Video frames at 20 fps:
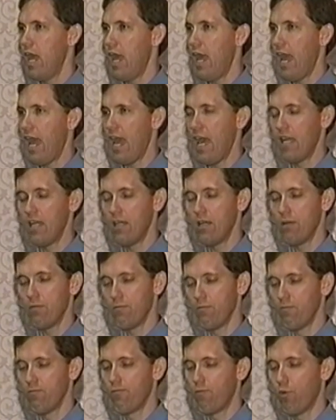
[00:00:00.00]
and
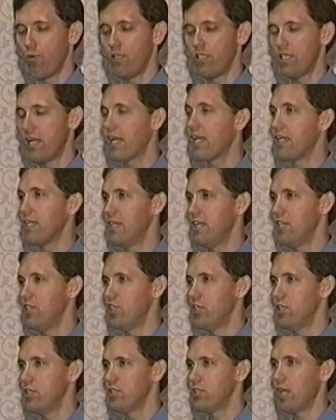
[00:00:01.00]
forty-second
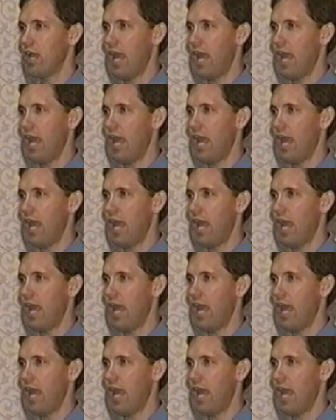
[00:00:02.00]
digits